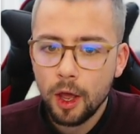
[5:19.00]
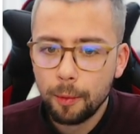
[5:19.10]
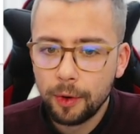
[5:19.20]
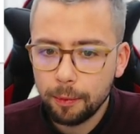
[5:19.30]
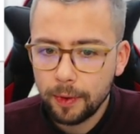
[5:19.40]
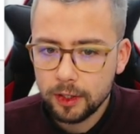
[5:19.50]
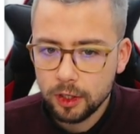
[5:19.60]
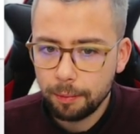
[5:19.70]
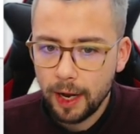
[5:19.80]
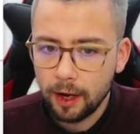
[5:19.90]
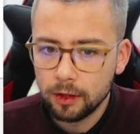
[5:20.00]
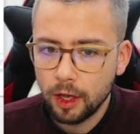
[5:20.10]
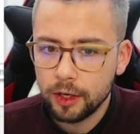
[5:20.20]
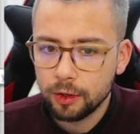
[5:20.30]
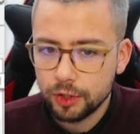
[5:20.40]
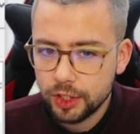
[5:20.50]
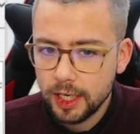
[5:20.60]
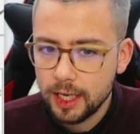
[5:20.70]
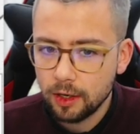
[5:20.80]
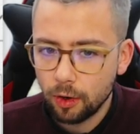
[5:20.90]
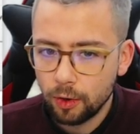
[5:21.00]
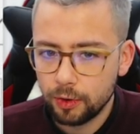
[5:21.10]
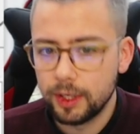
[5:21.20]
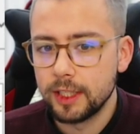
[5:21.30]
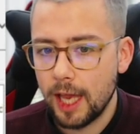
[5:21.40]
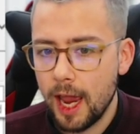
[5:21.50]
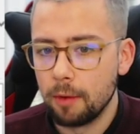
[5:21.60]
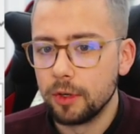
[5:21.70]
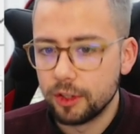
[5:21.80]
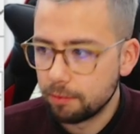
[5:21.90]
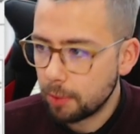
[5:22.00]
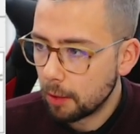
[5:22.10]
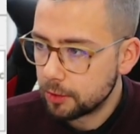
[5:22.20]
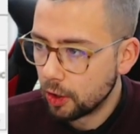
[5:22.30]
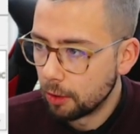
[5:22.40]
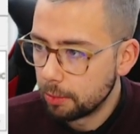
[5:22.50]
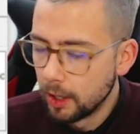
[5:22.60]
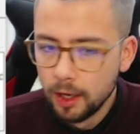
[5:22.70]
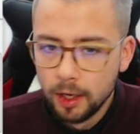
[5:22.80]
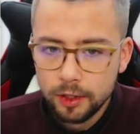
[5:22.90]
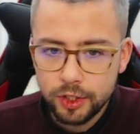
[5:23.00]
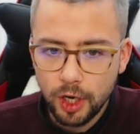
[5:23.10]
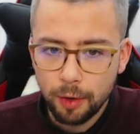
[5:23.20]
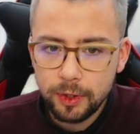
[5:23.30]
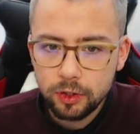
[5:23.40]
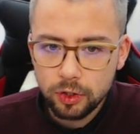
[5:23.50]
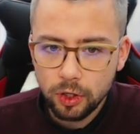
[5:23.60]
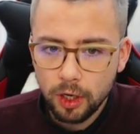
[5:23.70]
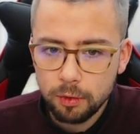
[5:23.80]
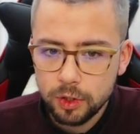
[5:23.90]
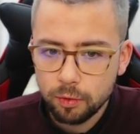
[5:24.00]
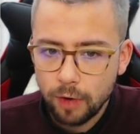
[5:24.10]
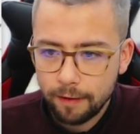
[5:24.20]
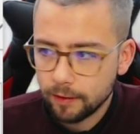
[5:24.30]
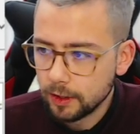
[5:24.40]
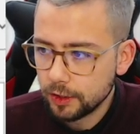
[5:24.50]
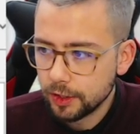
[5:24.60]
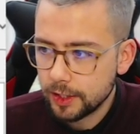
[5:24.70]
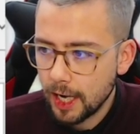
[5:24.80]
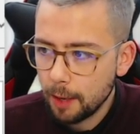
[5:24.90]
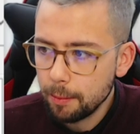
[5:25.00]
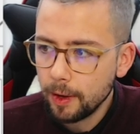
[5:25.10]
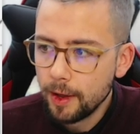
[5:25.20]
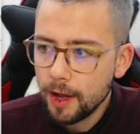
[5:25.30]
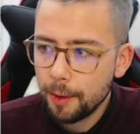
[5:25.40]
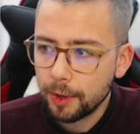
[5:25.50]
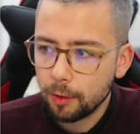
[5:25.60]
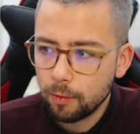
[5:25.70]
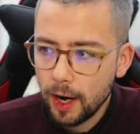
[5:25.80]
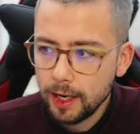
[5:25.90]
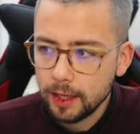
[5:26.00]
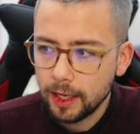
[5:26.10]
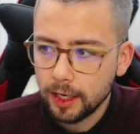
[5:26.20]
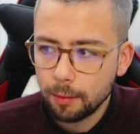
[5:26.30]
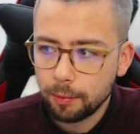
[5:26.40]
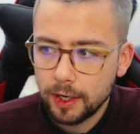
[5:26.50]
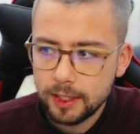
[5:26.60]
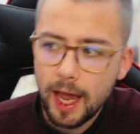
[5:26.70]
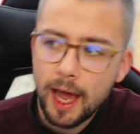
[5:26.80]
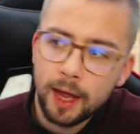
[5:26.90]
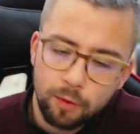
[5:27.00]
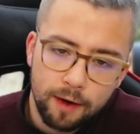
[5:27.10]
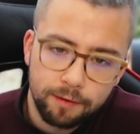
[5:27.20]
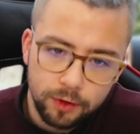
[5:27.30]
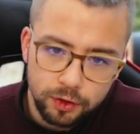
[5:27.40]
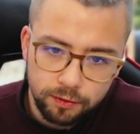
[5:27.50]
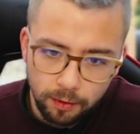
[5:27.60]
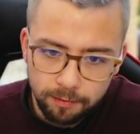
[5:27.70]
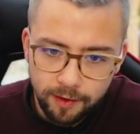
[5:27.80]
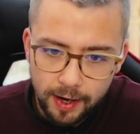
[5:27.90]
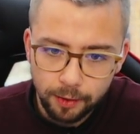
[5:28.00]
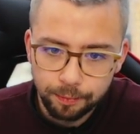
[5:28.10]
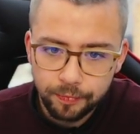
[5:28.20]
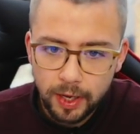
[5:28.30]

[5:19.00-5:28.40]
We're going to press compile and you'll see all these errors have popped up. So we're just going to go to references tab and we're going to right click and press add reference from file.